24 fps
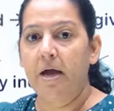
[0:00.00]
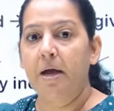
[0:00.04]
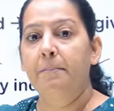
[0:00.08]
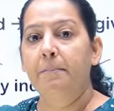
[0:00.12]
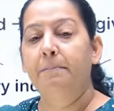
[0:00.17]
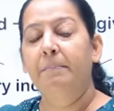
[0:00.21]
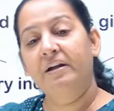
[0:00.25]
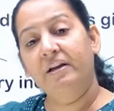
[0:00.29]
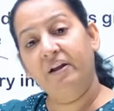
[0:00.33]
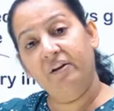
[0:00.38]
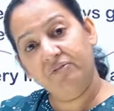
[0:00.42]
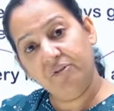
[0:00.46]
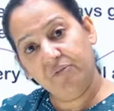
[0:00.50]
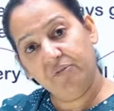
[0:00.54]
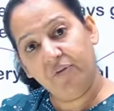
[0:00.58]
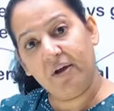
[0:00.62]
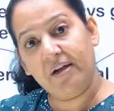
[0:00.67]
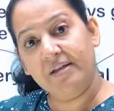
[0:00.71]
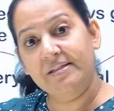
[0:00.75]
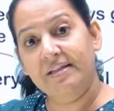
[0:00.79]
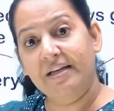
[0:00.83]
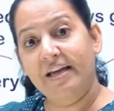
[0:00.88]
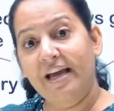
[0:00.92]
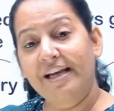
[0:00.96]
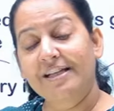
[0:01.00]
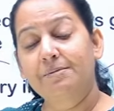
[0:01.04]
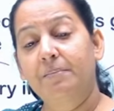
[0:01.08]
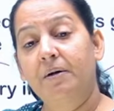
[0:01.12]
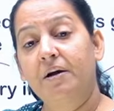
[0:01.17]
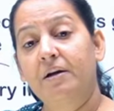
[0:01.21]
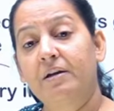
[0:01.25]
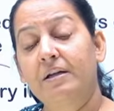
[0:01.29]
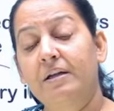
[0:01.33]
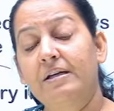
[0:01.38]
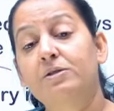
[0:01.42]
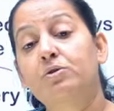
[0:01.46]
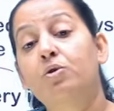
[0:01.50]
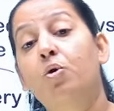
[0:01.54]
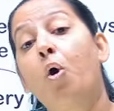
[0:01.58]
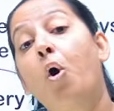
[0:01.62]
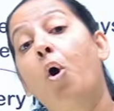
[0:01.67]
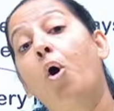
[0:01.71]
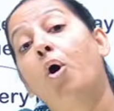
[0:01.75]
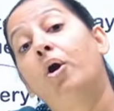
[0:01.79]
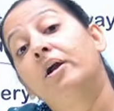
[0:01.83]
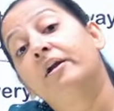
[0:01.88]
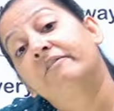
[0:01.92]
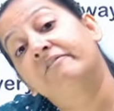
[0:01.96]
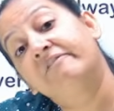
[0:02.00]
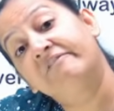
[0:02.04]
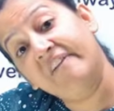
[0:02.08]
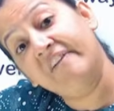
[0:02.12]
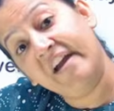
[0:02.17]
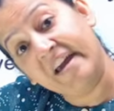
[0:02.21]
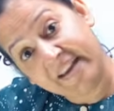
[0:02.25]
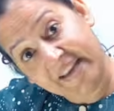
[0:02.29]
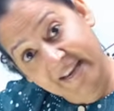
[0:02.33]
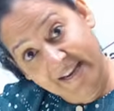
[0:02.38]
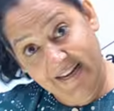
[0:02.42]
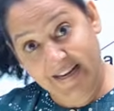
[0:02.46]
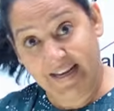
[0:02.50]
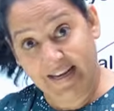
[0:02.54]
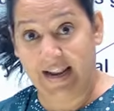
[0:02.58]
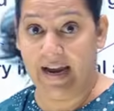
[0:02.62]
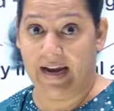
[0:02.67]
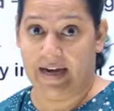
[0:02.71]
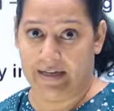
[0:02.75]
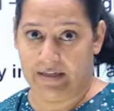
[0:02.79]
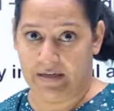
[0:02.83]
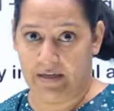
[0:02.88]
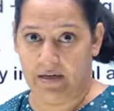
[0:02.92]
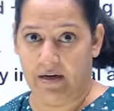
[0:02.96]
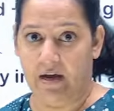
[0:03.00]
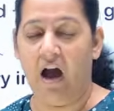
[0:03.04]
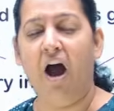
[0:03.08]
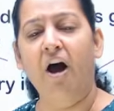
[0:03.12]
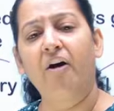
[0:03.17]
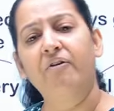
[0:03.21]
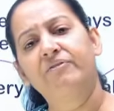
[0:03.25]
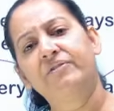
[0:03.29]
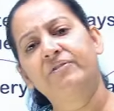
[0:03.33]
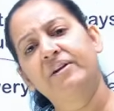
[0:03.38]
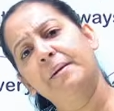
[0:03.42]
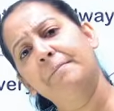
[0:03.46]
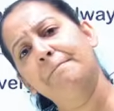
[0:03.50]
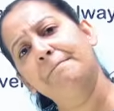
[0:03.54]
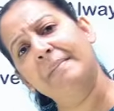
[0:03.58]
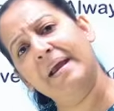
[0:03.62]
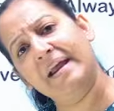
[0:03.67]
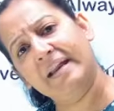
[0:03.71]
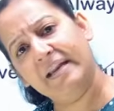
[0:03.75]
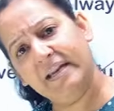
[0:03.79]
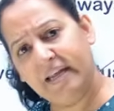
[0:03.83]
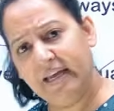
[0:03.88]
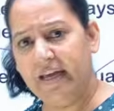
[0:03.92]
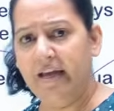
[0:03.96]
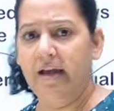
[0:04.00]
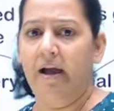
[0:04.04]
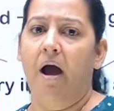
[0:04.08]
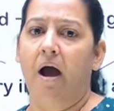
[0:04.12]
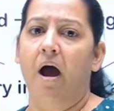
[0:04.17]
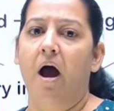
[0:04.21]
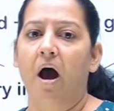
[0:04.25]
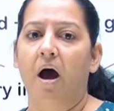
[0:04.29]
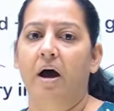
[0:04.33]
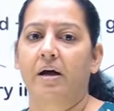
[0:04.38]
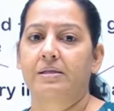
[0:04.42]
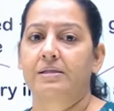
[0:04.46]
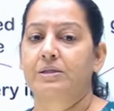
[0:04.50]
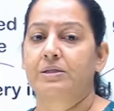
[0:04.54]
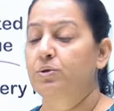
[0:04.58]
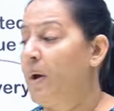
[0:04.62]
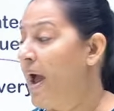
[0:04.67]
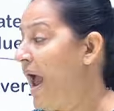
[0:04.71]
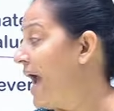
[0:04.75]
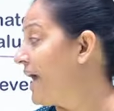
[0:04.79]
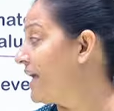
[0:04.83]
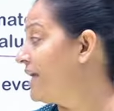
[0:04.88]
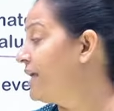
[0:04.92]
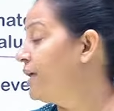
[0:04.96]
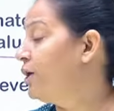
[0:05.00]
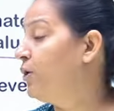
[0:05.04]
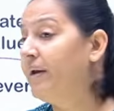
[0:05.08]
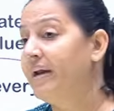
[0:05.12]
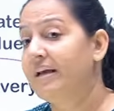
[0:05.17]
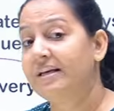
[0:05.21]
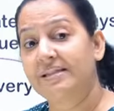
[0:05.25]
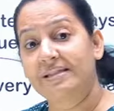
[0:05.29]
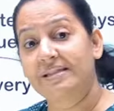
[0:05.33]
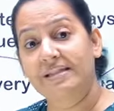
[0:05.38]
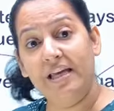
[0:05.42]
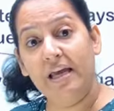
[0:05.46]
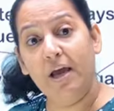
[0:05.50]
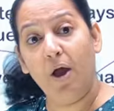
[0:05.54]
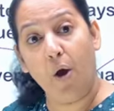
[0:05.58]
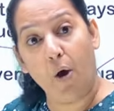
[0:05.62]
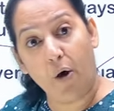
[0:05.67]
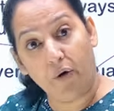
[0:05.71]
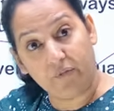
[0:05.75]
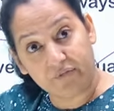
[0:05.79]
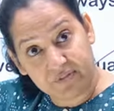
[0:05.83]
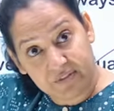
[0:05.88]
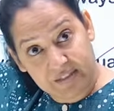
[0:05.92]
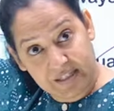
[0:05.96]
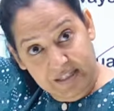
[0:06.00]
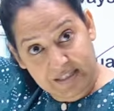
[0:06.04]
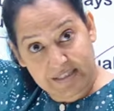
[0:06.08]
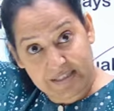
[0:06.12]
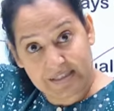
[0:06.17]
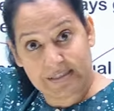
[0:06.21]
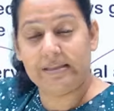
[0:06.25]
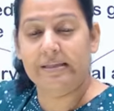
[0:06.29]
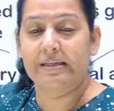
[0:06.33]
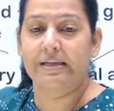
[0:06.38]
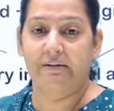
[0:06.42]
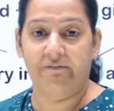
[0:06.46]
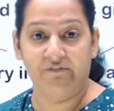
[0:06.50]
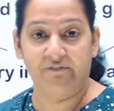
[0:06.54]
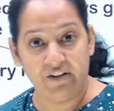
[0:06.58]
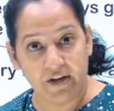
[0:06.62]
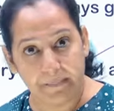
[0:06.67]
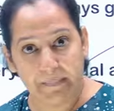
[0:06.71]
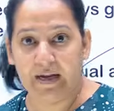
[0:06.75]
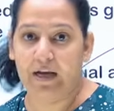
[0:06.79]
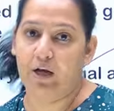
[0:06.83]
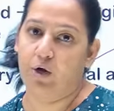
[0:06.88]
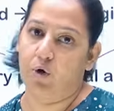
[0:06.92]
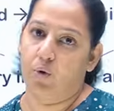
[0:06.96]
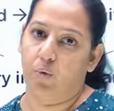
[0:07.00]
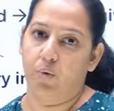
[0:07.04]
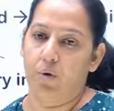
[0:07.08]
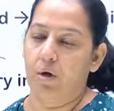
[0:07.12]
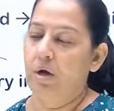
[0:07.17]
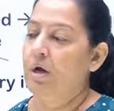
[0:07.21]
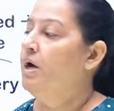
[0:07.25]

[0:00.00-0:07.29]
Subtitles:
But if the forensic expert is called very late, after many hours, so accuracy of this will be low.